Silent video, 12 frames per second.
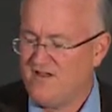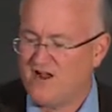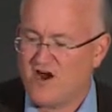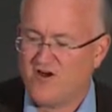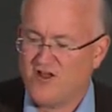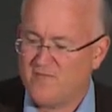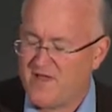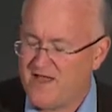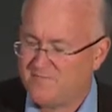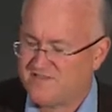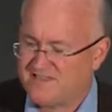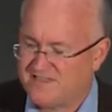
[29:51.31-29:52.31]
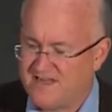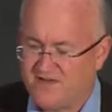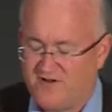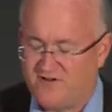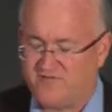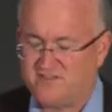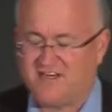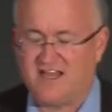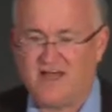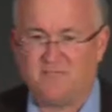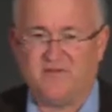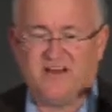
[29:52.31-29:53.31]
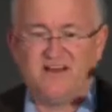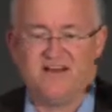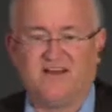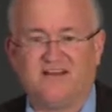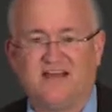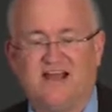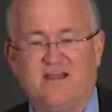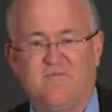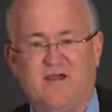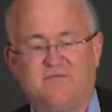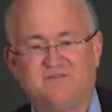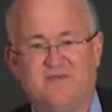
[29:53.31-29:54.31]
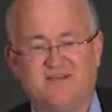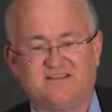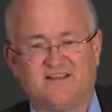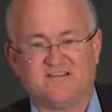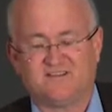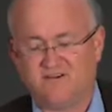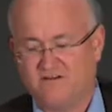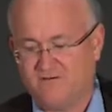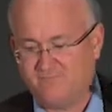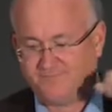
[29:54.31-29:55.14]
CardioMEMS is another interesting company, little tiny MEMS based sensor